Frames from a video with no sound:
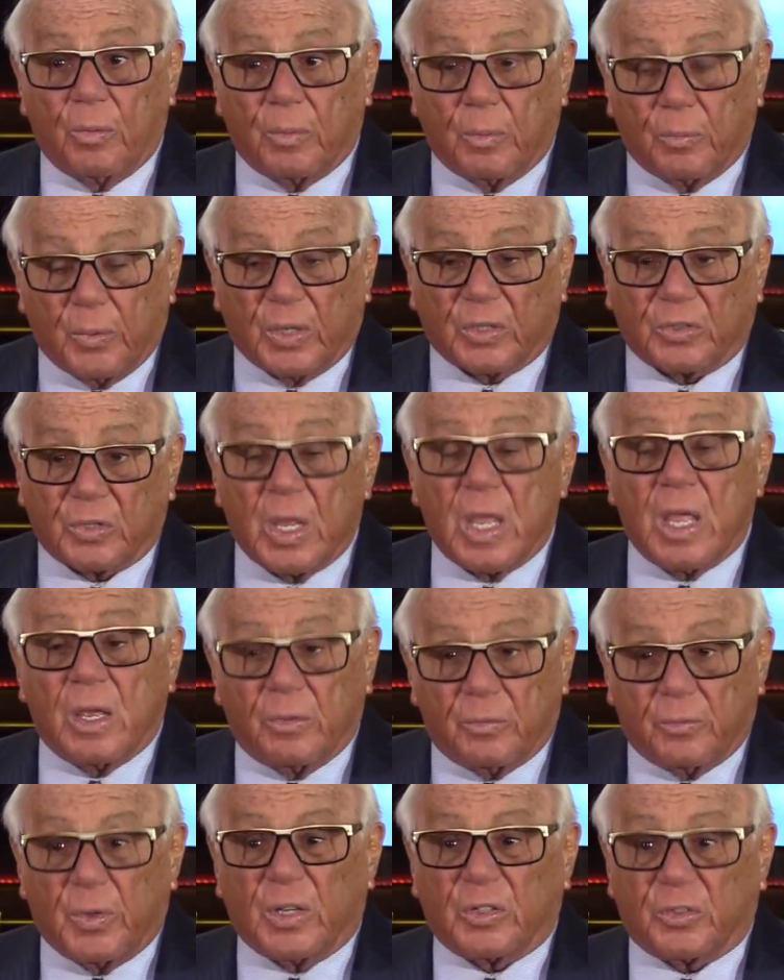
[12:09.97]

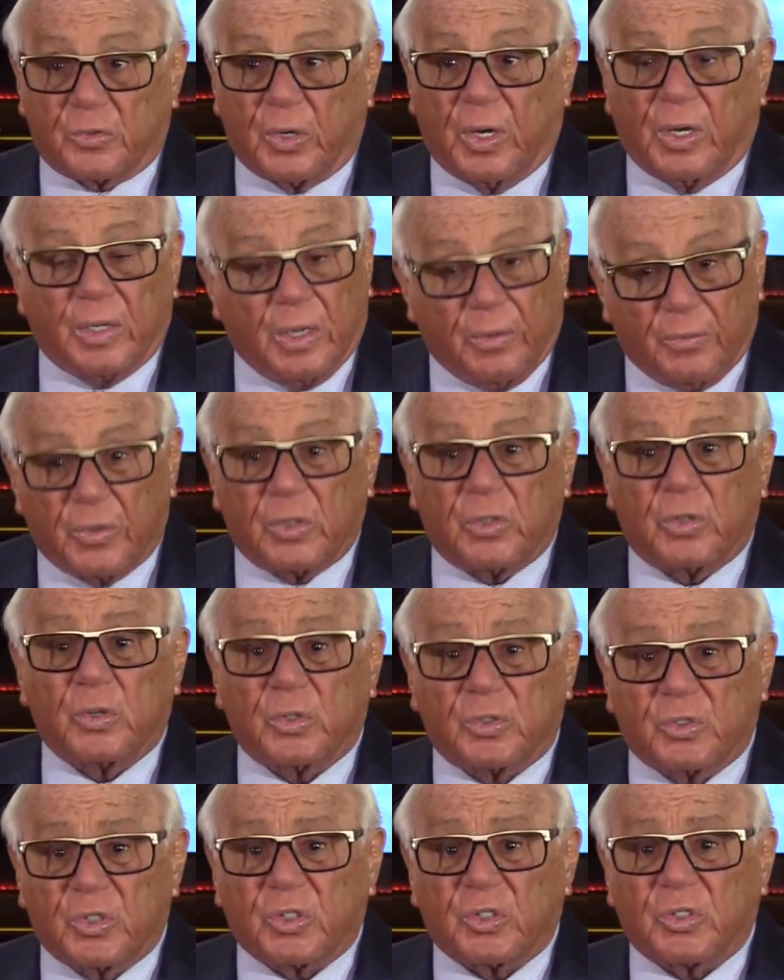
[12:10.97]
restaurant, every
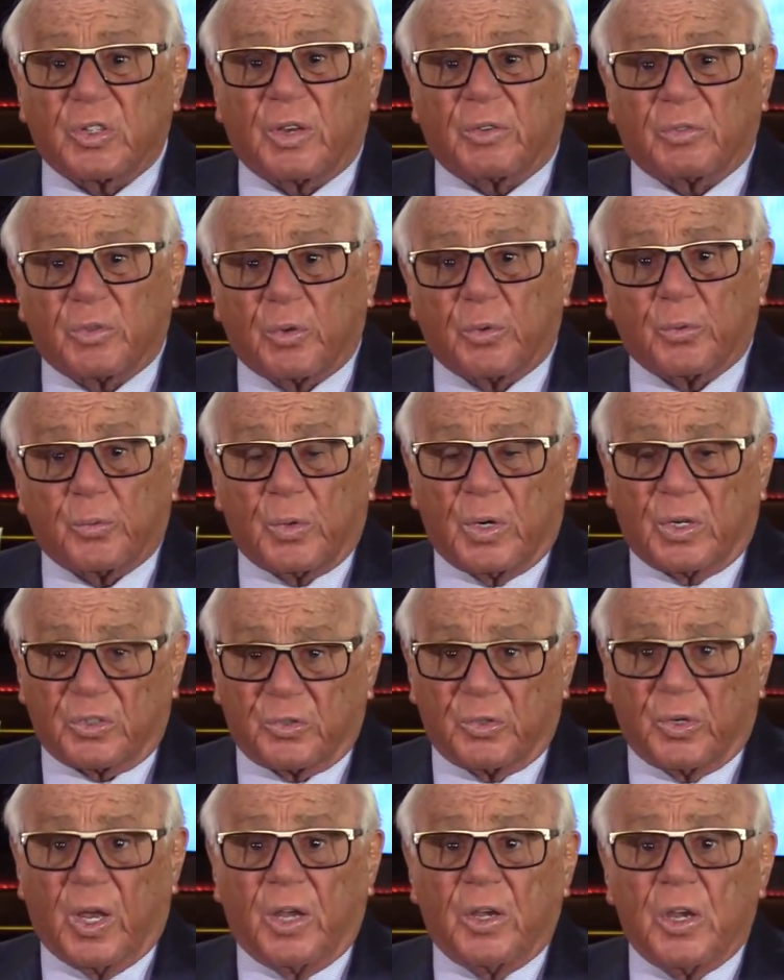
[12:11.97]
good, successful
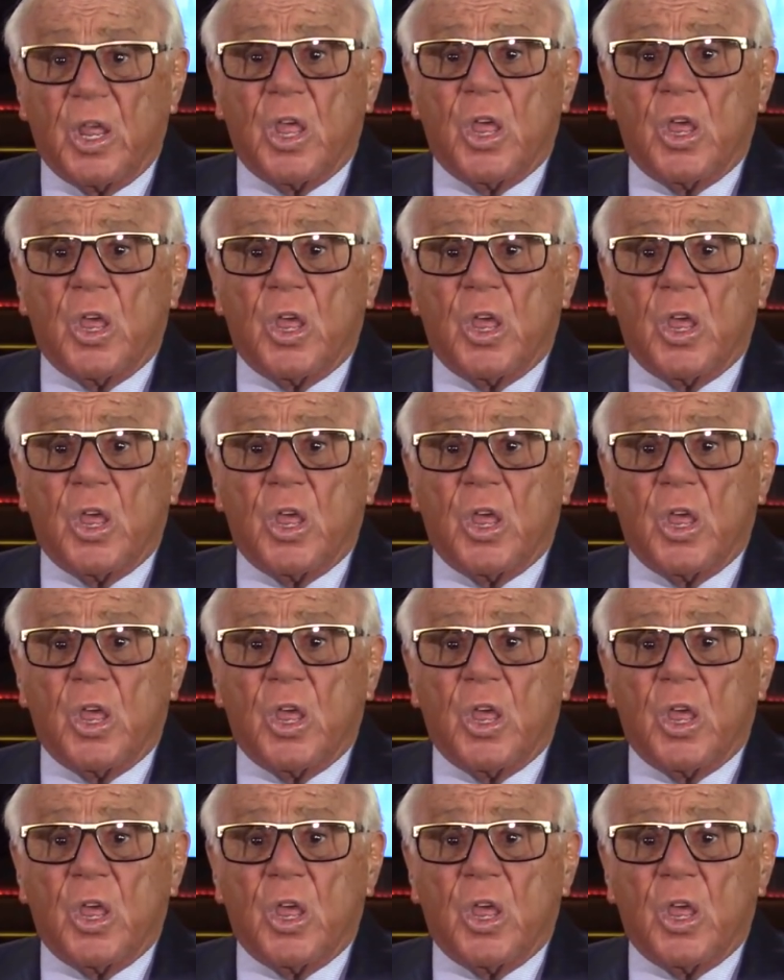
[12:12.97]
restaurant,